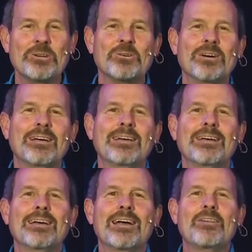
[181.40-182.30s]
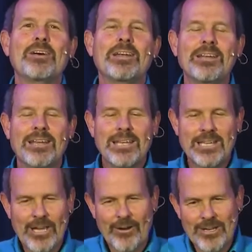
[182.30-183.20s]
you. And then he
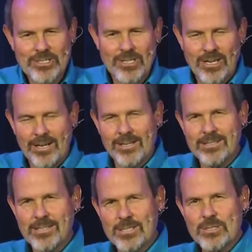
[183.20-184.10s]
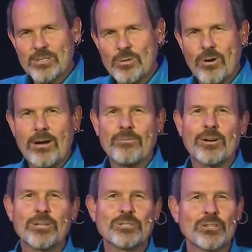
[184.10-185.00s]
carries it on and says, Too often
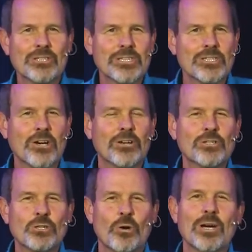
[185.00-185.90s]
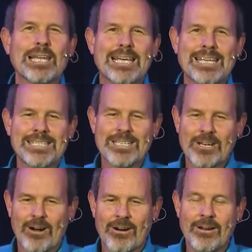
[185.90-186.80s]
our churches are joyless
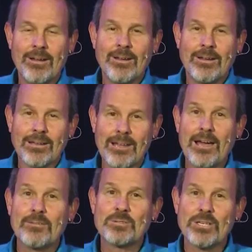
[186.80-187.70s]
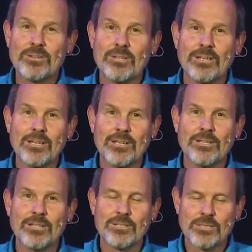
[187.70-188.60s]
and our lives in the,
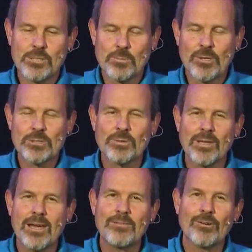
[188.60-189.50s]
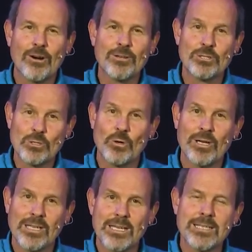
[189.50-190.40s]
in the spiritual life are
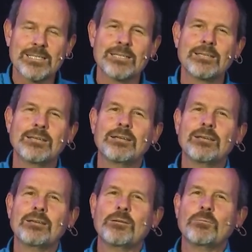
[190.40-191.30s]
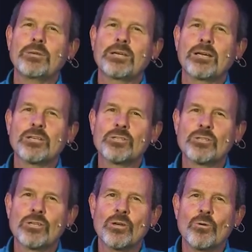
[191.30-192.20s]
joyless
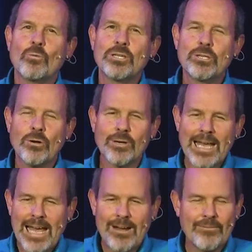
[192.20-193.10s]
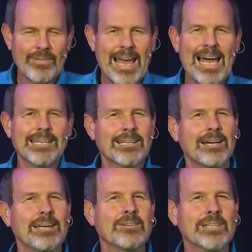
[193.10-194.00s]
because we don't have that
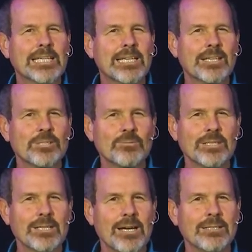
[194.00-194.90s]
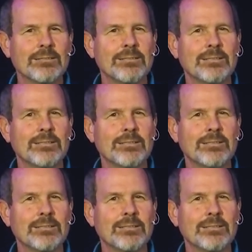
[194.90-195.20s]
kind of a connection with God.